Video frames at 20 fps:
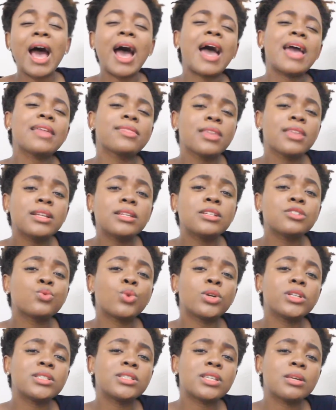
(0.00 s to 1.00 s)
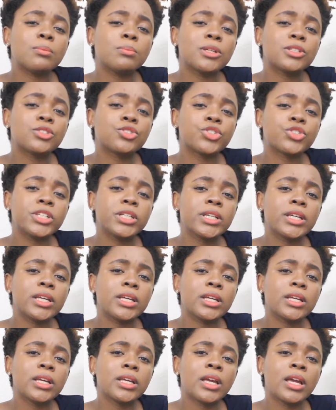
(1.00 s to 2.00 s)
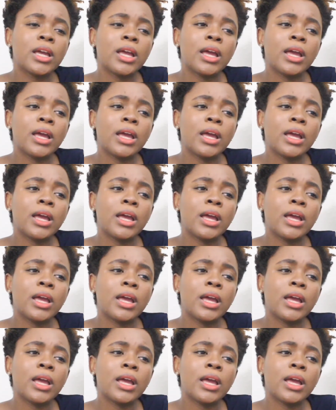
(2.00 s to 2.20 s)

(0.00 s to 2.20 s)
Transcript: I think this one is a bit tricky,